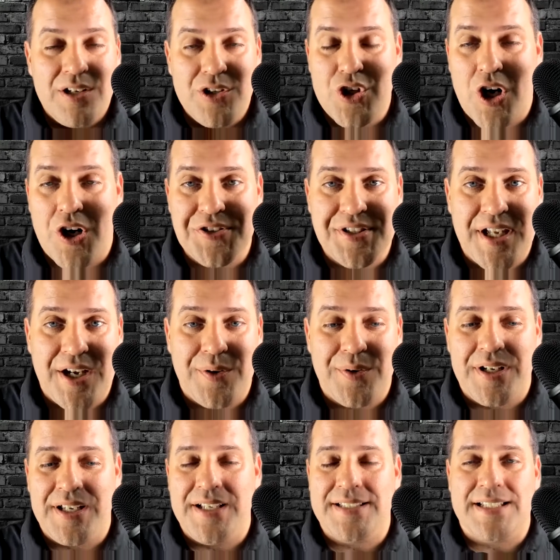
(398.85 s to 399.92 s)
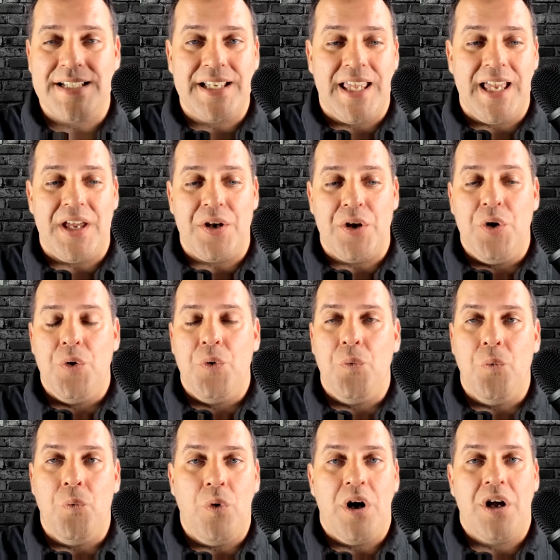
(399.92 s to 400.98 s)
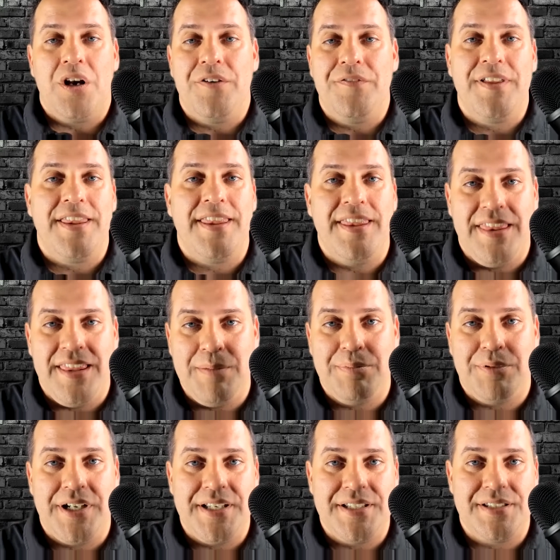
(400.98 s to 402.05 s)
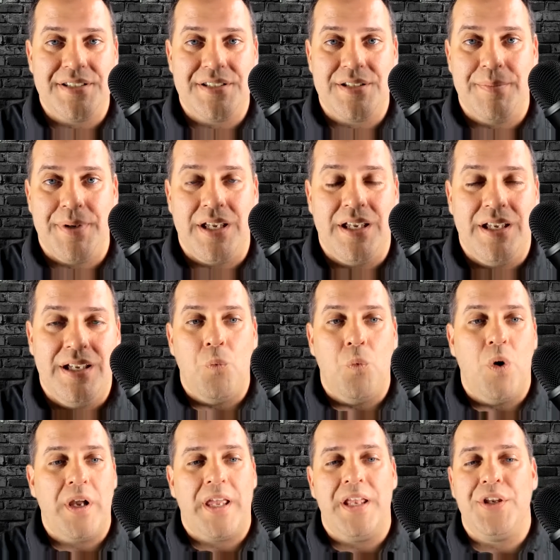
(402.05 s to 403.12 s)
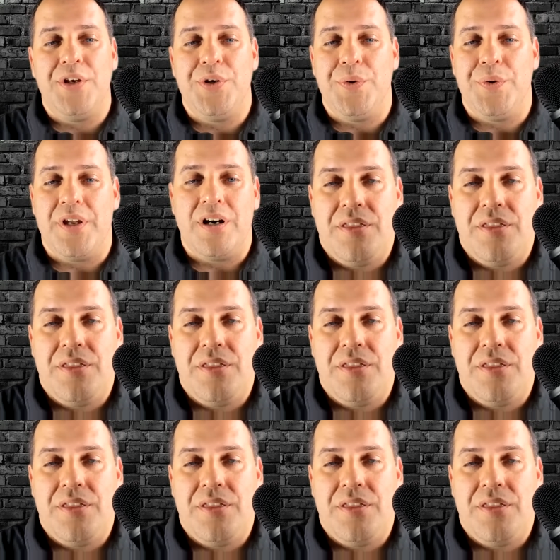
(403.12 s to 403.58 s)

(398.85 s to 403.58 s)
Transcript: Charlestown is, again, one of the places to be. What can you do?